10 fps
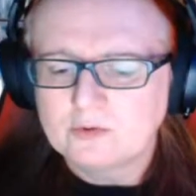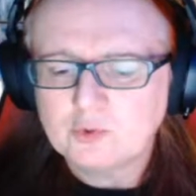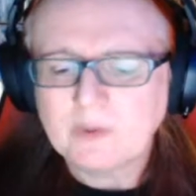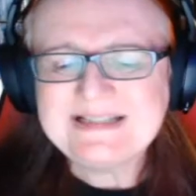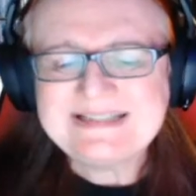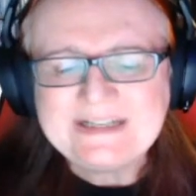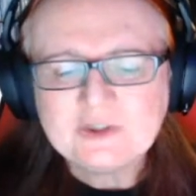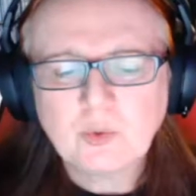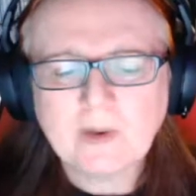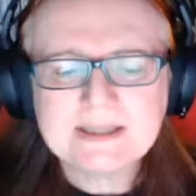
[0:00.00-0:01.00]

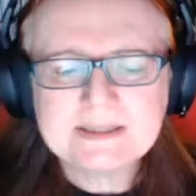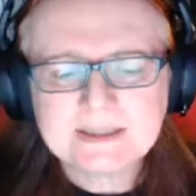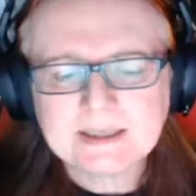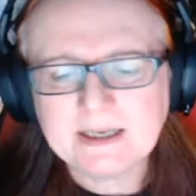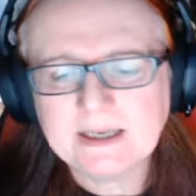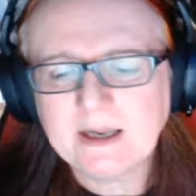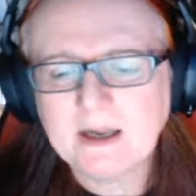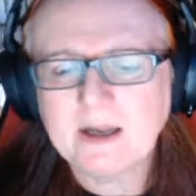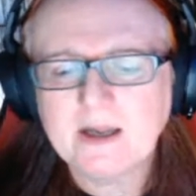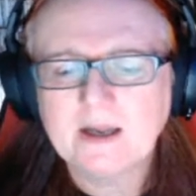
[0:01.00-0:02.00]
2020,
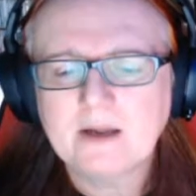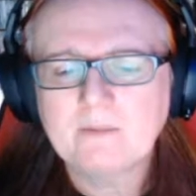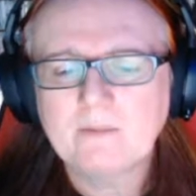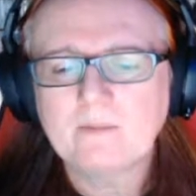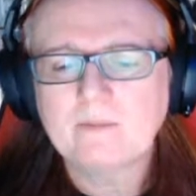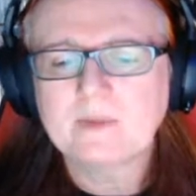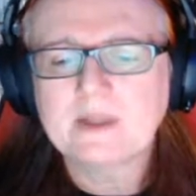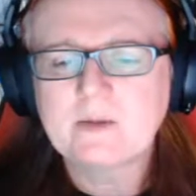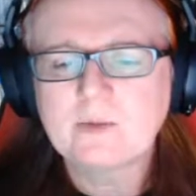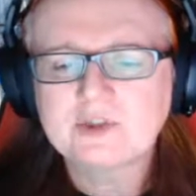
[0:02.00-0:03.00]

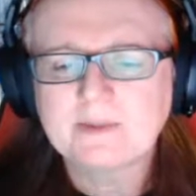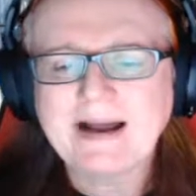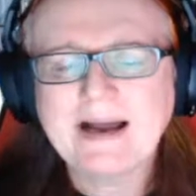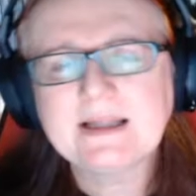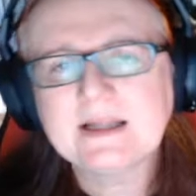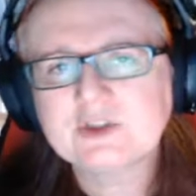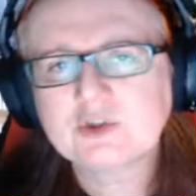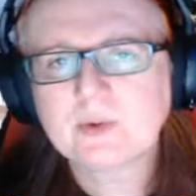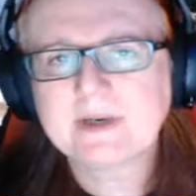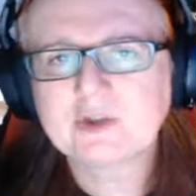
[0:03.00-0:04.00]
there were some highlights in
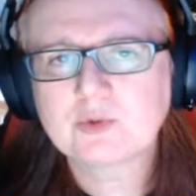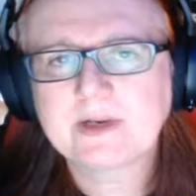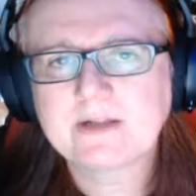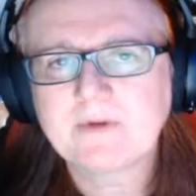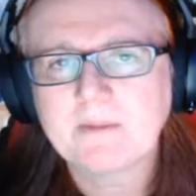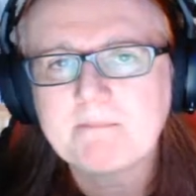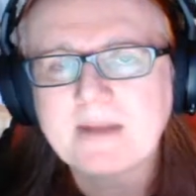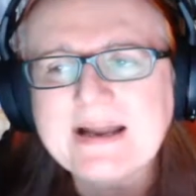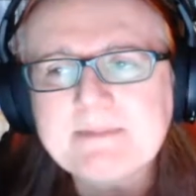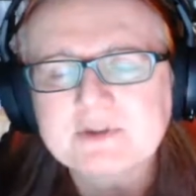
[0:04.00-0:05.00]
2020 from
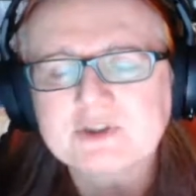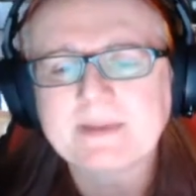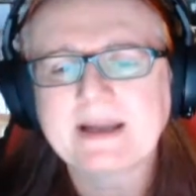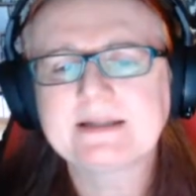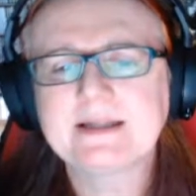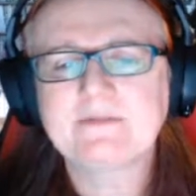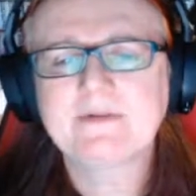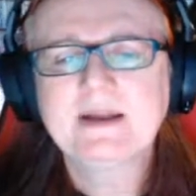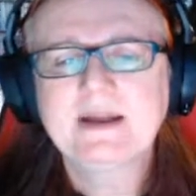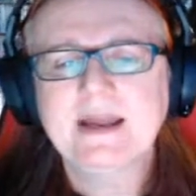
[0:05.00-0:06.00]
my perspective,
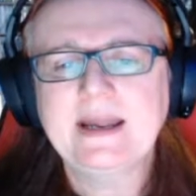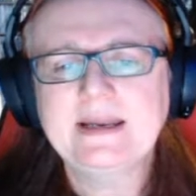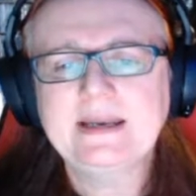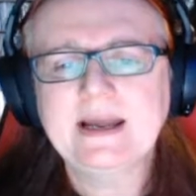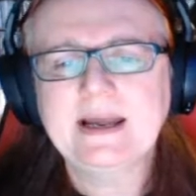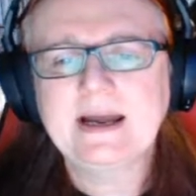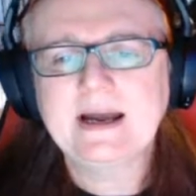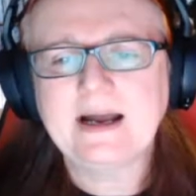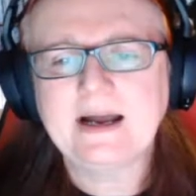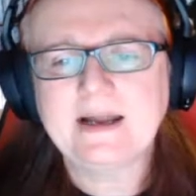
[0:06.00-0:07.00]
and
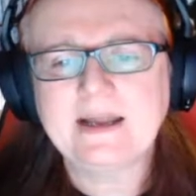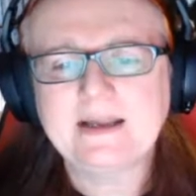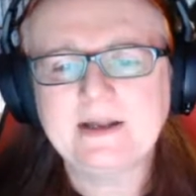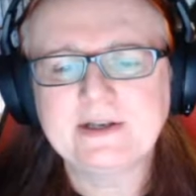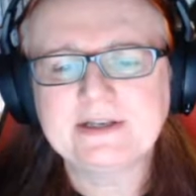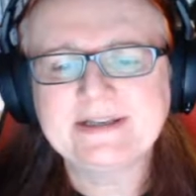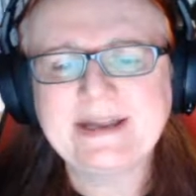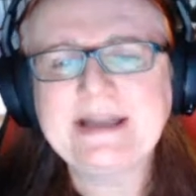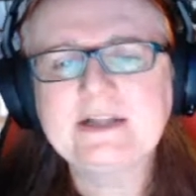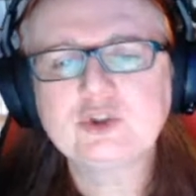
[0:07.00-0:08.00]
I
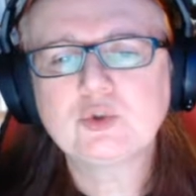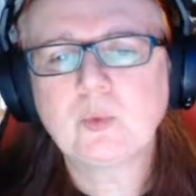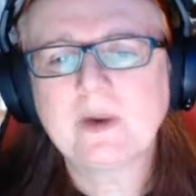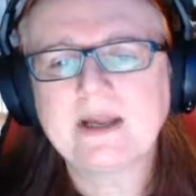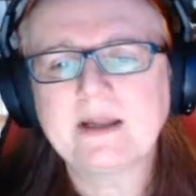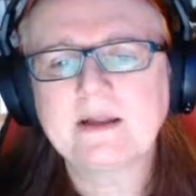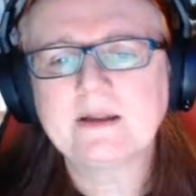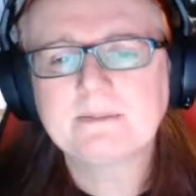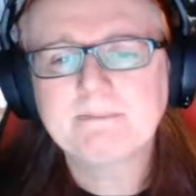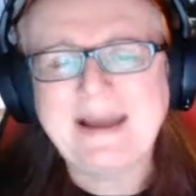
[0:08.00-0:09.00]
engaged
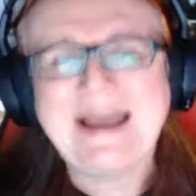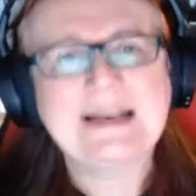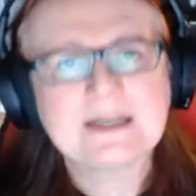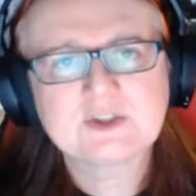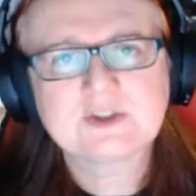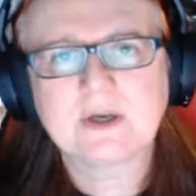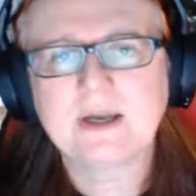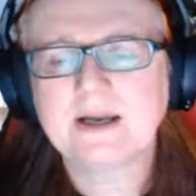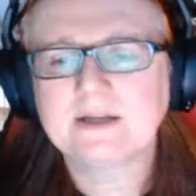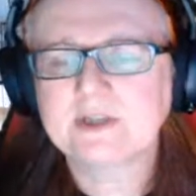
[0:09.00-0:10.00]
with Pex
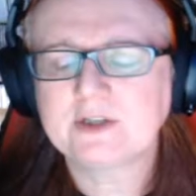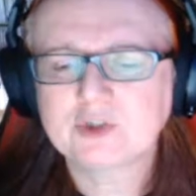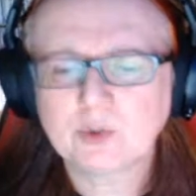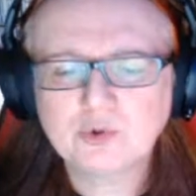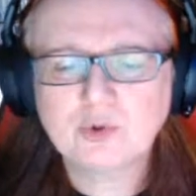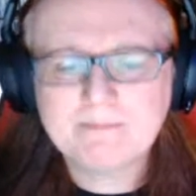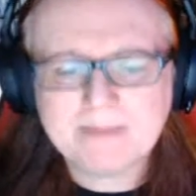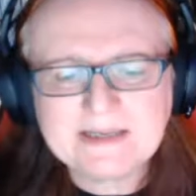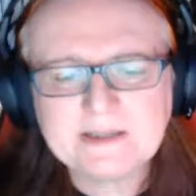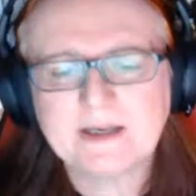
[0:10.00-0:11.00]
as a social
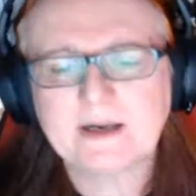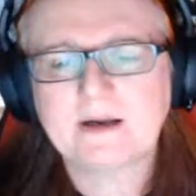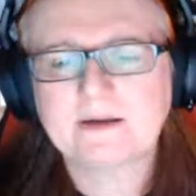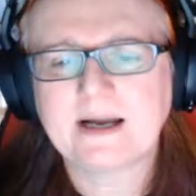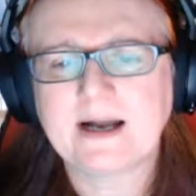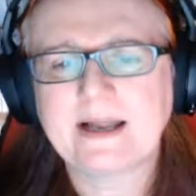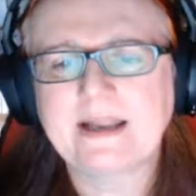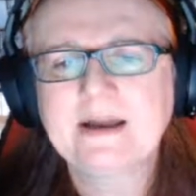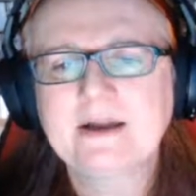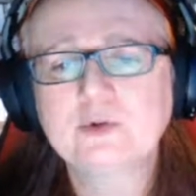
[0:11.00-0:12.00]
media
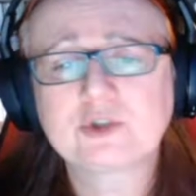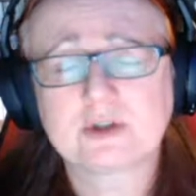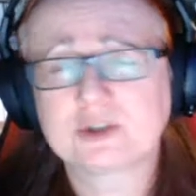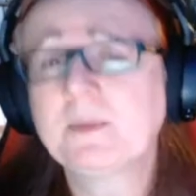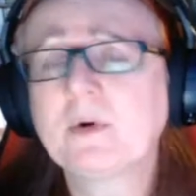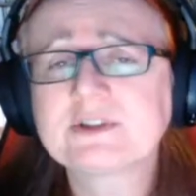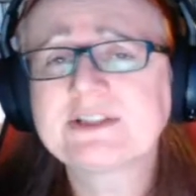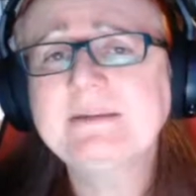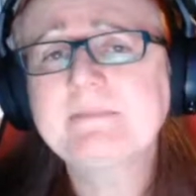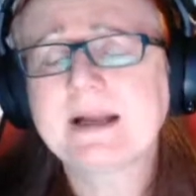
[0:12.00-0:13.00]
guy who's got a small
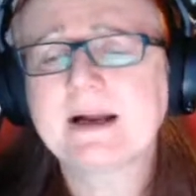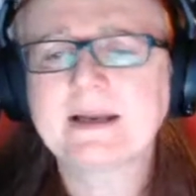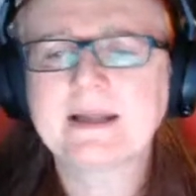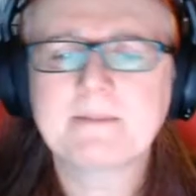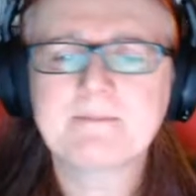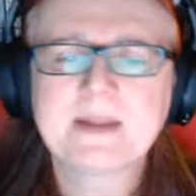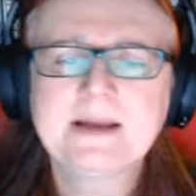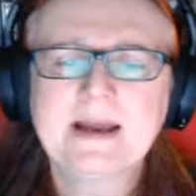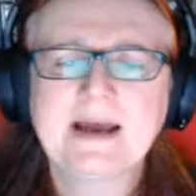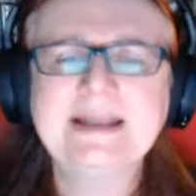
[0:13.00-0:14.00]
team behind him,
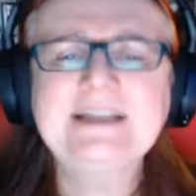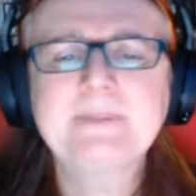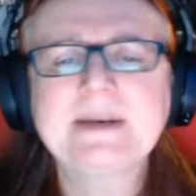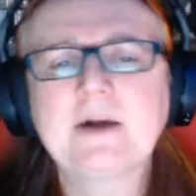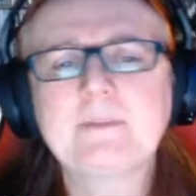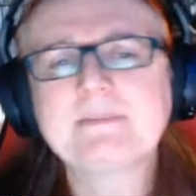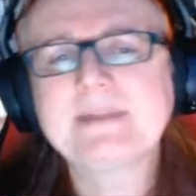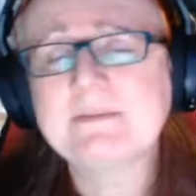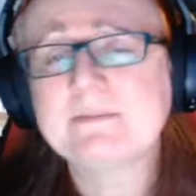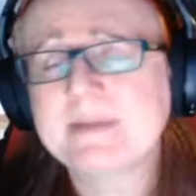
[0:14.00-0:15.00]
and he's been helping
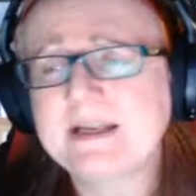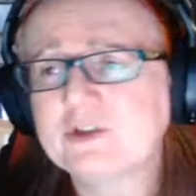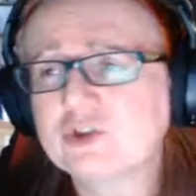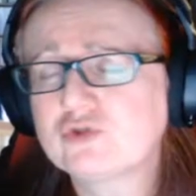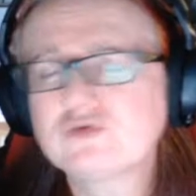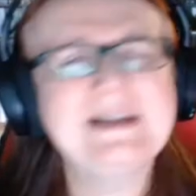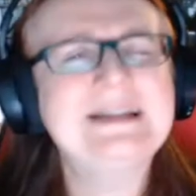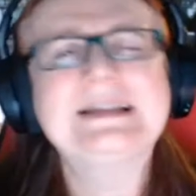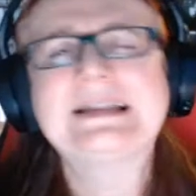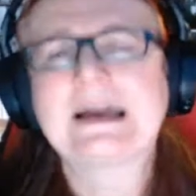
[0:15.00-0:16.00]
keep me straight
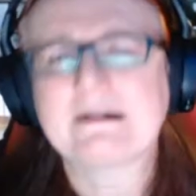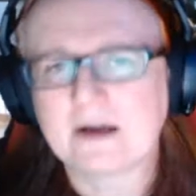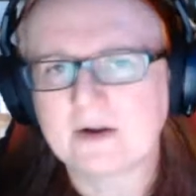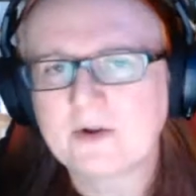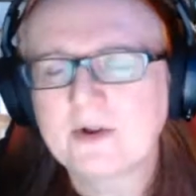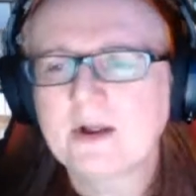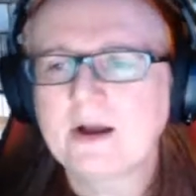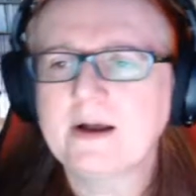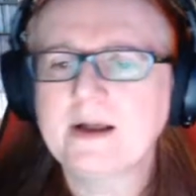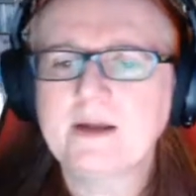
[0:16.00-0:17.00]
and
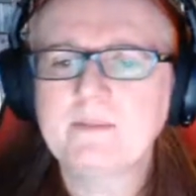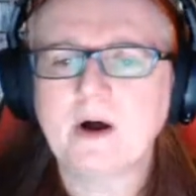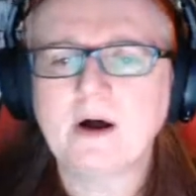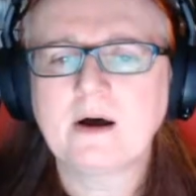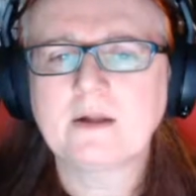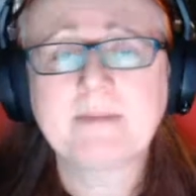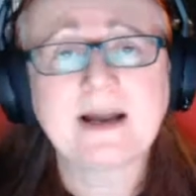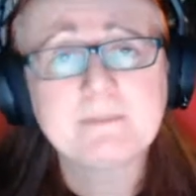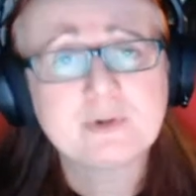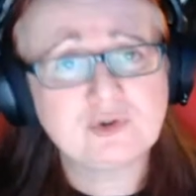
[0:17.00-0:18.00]
narrow on
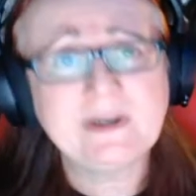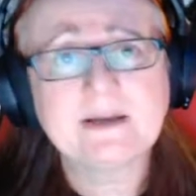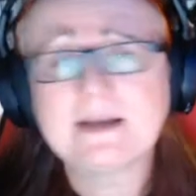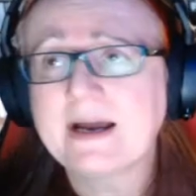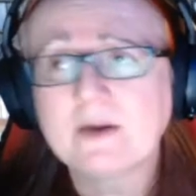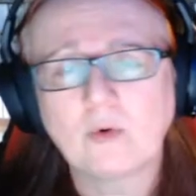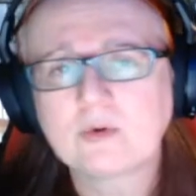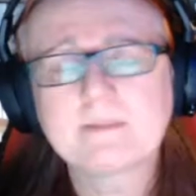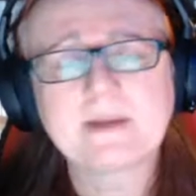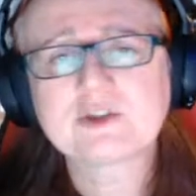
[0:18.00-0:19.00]
my Patreon and
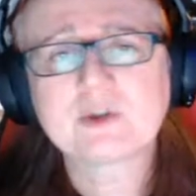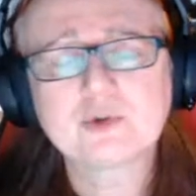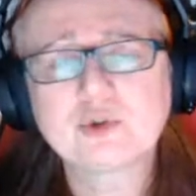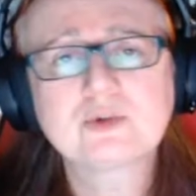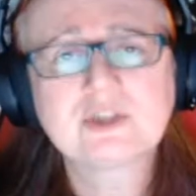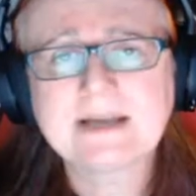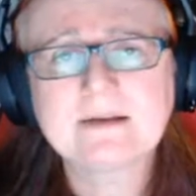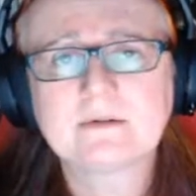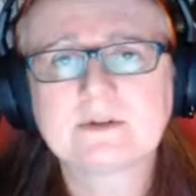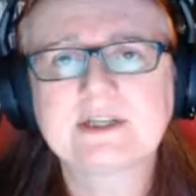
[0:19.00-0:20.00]
all of my social
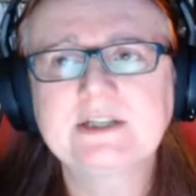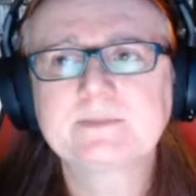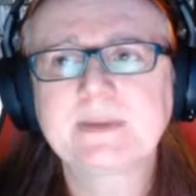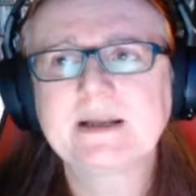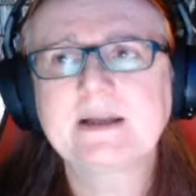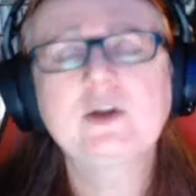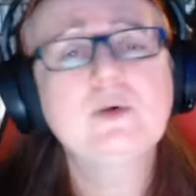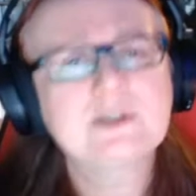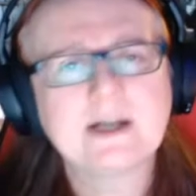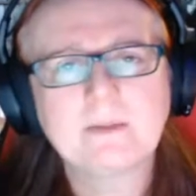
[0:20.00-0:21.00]
channels. He's been a
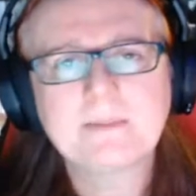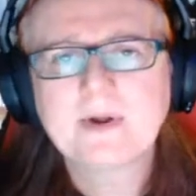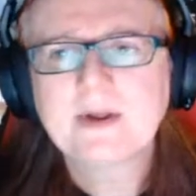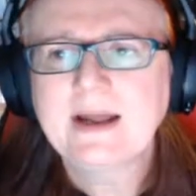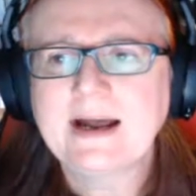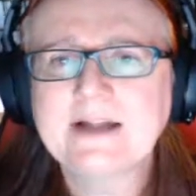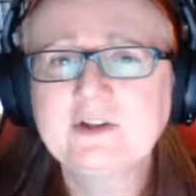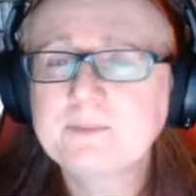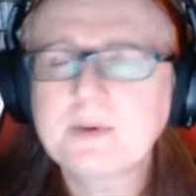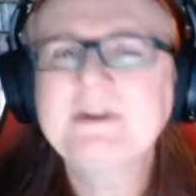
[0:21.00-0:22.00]
huge help,
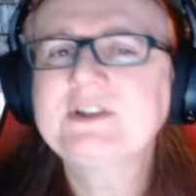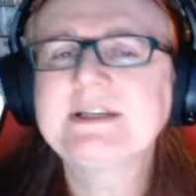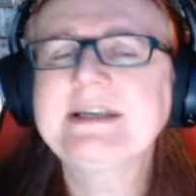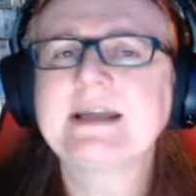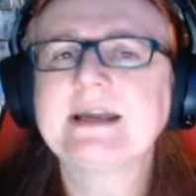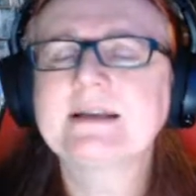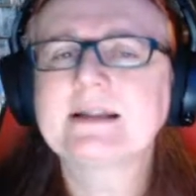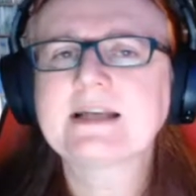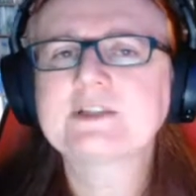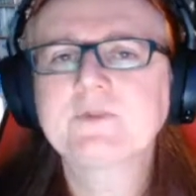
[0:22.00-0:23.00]
and you've probably seen it in
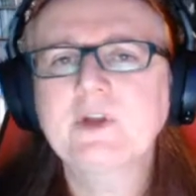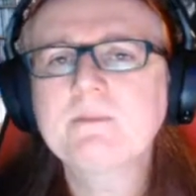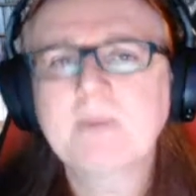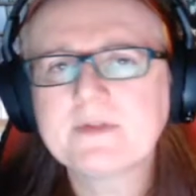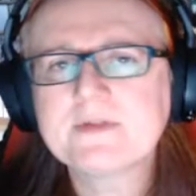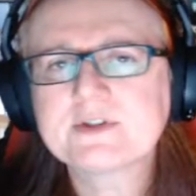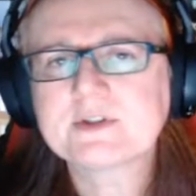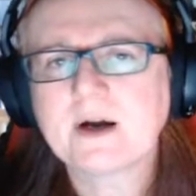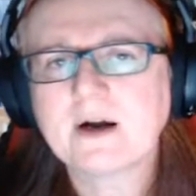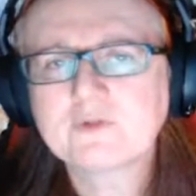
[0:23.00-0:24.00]
the last few
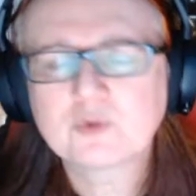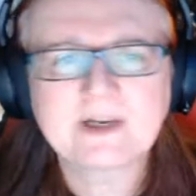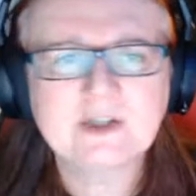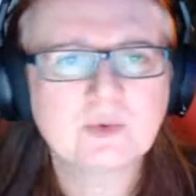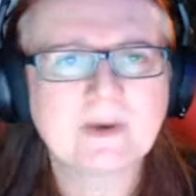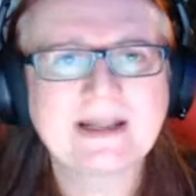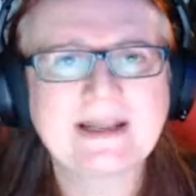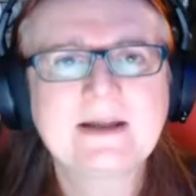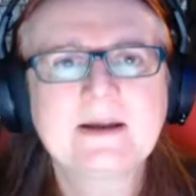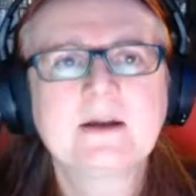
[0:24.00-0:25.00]
months of 2020.